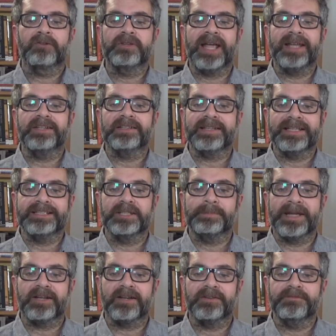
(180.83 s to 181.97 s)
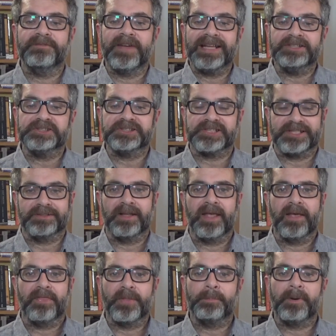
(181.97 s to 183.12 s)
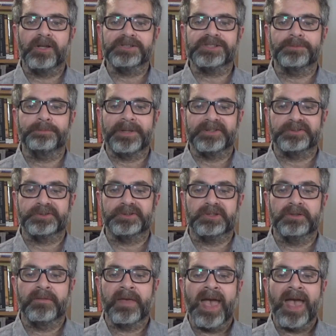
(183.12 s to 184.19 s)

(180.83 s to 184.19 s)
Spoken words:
regulated by convention, the Ponsonby Rule,